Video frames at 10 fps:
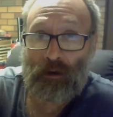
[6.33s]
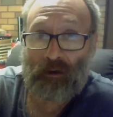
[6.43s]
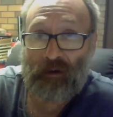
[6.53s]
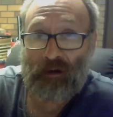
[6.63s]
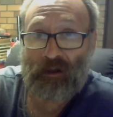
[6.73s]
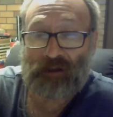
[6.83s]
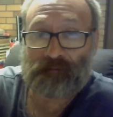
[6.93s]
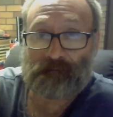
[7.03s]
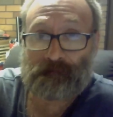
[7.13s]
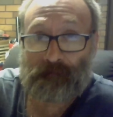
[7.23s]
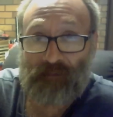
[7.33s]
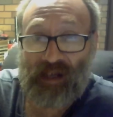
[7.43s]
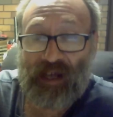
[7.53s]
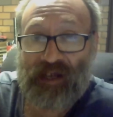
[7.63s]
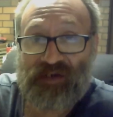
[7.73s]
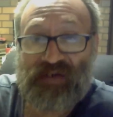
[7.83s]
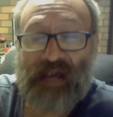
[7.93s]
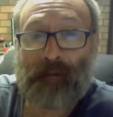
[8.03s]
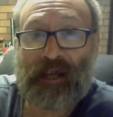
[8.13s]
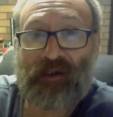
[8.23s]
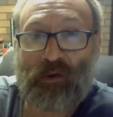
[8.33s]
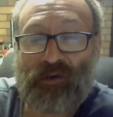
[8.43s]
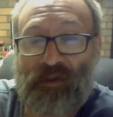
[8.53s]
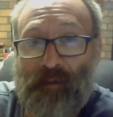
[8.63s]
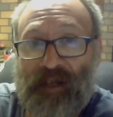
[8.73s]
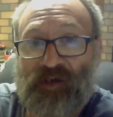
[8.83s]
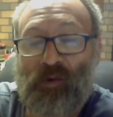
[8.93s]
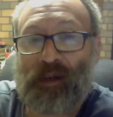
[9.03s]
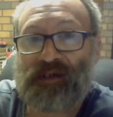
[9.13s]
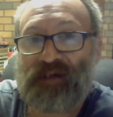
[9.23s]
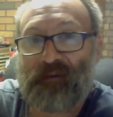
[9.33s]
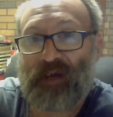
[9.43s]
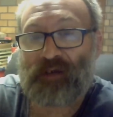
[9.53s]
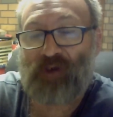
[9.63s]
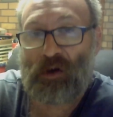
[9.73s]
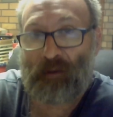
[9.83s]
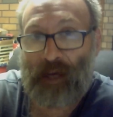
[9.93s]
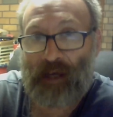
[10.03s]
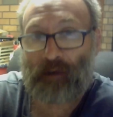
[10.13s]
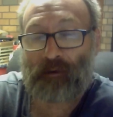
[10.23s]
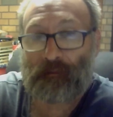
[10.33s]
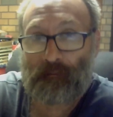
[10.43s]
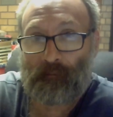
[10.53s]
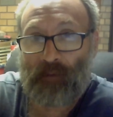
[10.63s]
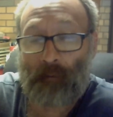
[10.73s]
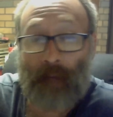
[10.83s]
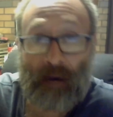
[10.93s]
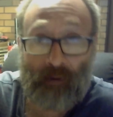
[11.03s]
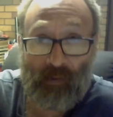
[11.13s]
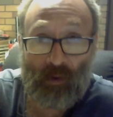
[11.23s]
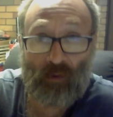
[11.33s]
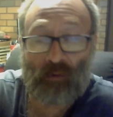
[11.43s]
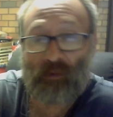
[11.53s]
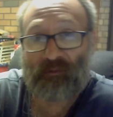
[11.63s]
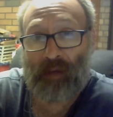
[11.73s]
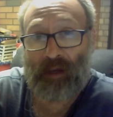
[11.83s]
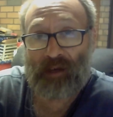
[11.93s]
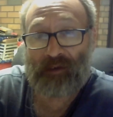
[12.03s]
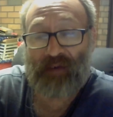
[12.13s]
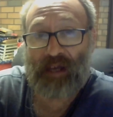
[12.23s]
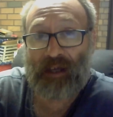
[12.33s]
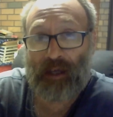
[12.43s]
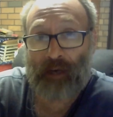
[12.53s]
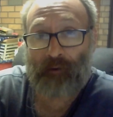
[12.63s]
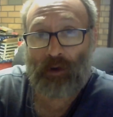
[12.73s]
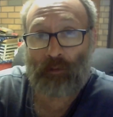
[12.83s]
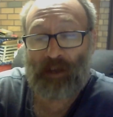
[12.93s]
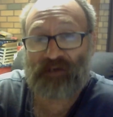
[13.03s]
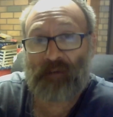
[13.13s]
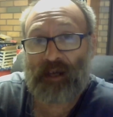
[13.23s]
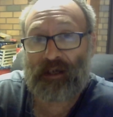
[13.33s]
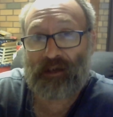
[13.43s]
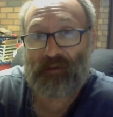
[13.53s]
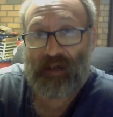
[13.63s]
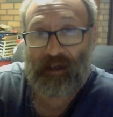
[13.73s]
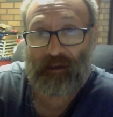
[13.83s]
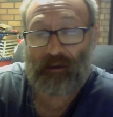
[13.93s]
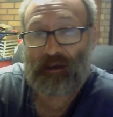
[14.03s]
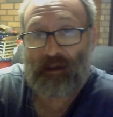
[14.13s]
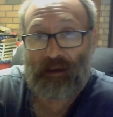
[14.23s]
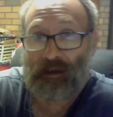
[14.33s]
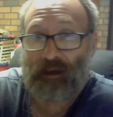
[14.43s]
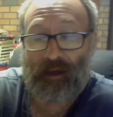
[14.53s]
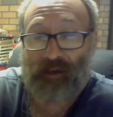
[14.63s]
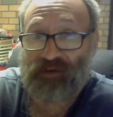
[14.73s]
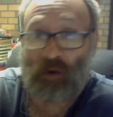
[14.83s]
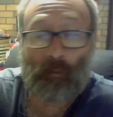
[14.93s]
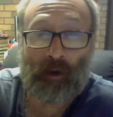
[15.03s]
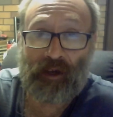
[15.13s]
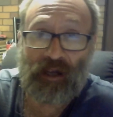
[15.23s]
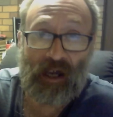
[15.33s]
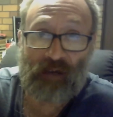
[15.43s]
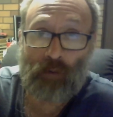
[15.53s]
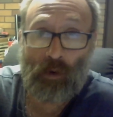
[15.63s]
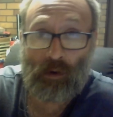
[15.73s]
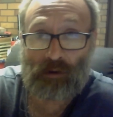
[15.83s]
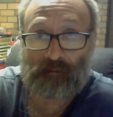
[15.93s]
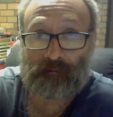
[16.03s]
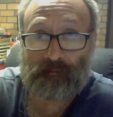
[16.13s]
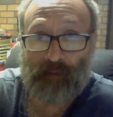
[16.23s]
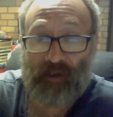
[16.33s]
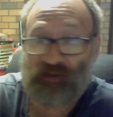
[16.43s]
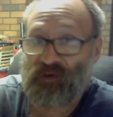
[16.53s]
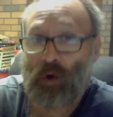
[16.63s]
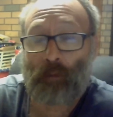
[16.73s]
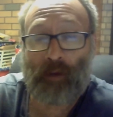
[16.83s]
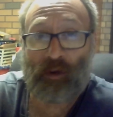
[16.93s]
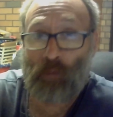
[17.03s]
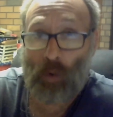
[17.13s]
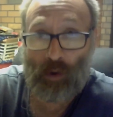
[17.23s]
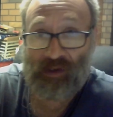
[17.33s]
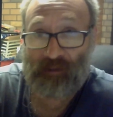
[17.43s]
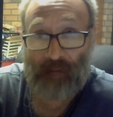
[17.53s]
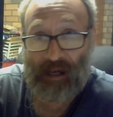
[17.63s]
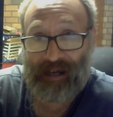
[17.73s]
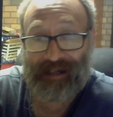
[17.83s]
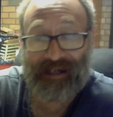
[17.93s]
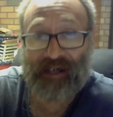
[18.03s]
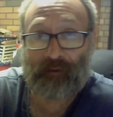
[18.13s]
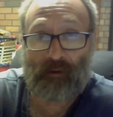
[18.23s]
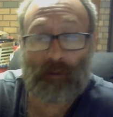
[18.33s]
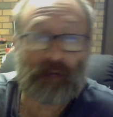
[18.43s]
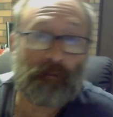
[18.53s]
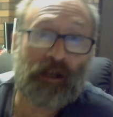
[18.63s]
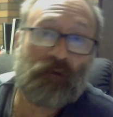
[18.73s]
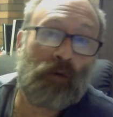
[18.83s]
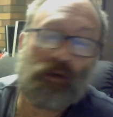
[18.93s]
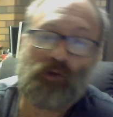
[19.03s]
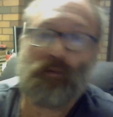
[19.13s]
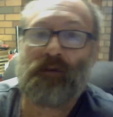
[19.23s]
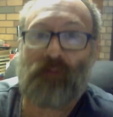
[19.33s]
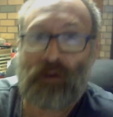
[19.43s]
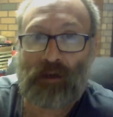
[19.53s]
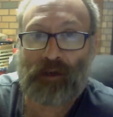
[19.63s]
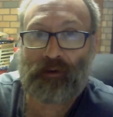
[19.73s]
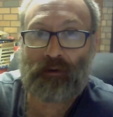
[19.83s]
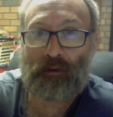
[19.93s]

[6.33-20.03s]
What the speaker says: All right, getting Debian onto the big 27-inch iMac, the marathon that we've been undertaking here at Old Mate's Backyard Tech. It has not been a cakewalk. It has not been a walk in the park either. I mean, pick one, you'll be right.